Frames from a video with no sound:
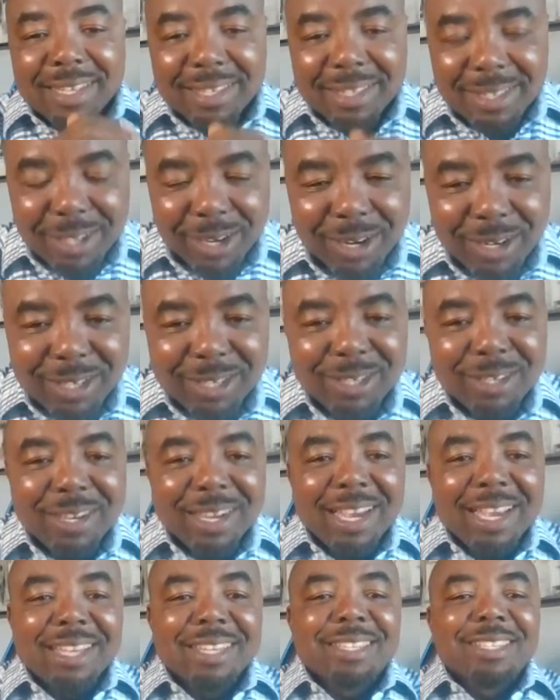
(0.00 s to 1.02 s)
Talk to you
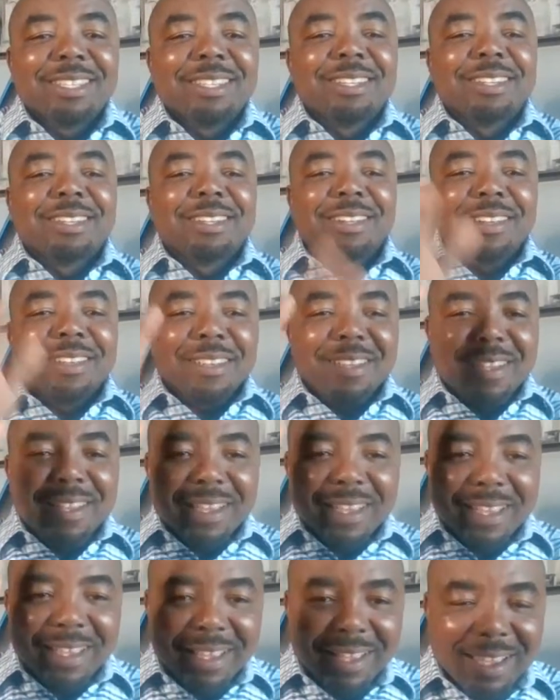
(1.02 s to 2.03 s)
guys soon.
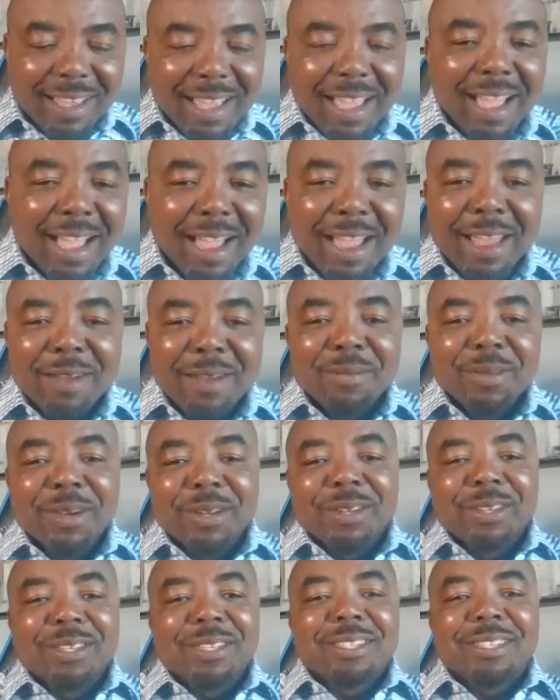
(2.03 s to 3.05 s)
I am
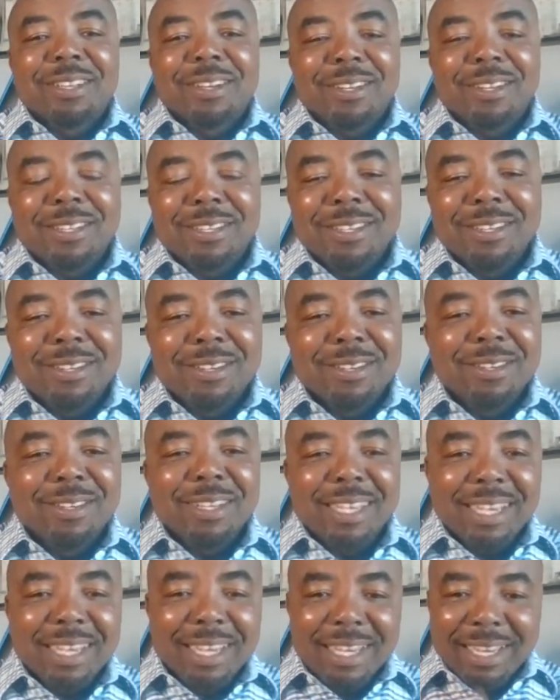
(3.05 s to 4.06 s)
going to talk to you
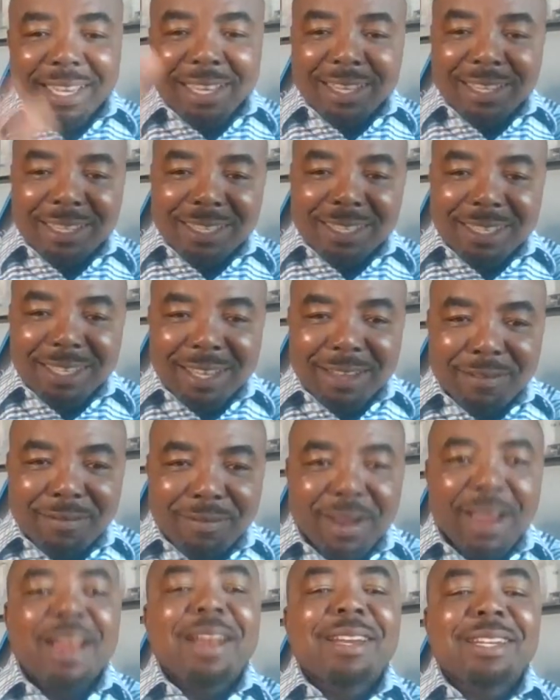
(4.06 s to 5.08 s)
in a
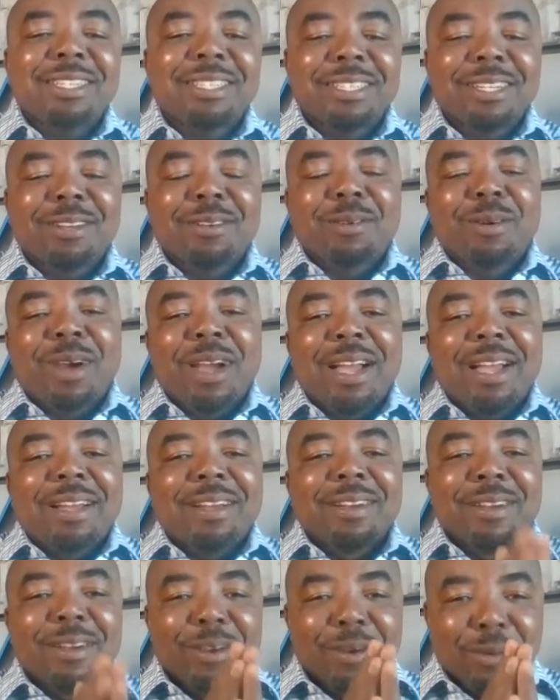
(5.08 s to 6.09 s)
very short while.
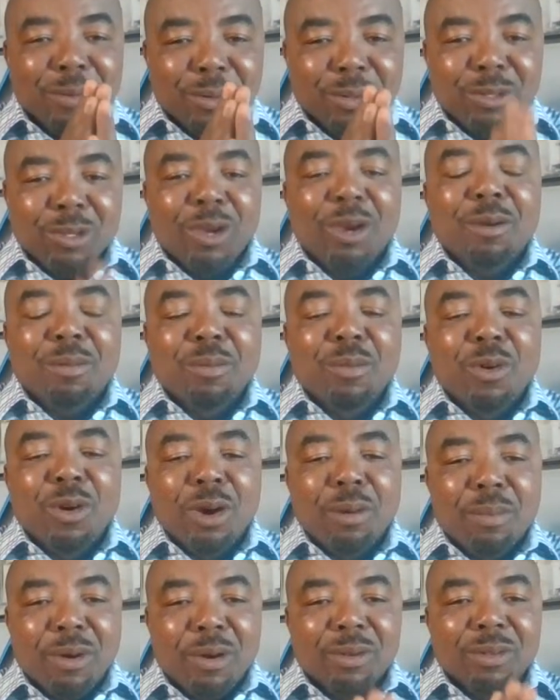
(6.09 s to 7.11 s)
We'll talk more
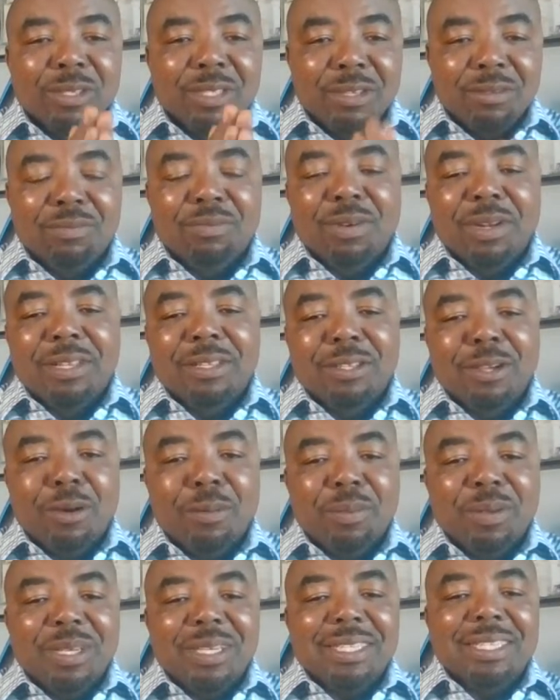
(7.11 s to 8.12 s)
about different
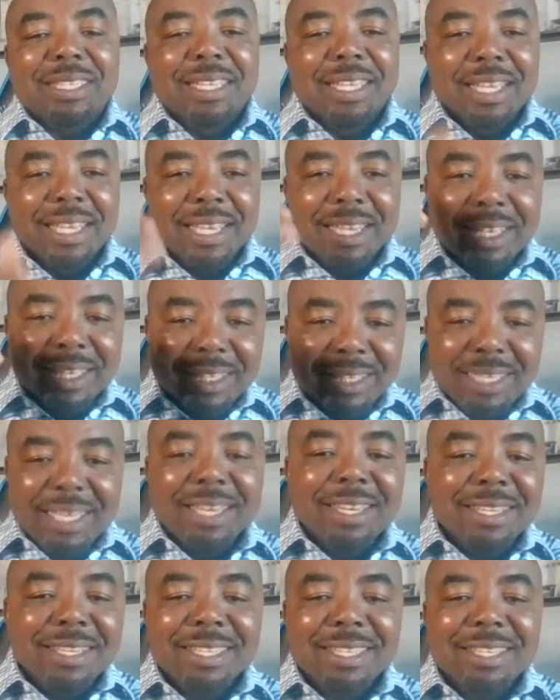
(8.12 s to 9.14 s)
topics. See
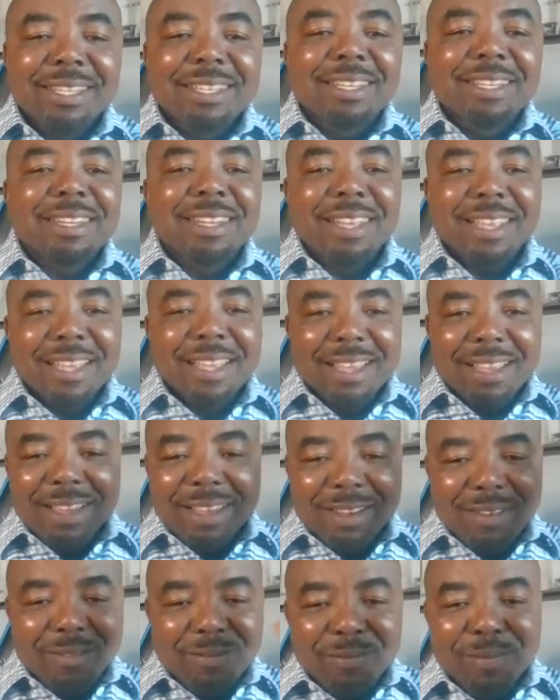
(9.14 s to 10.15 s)
you soon.
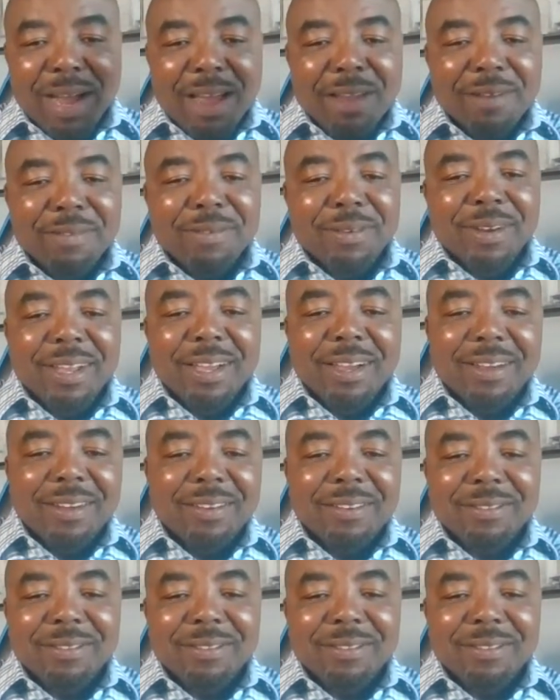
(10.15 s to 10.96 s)
Bye for now.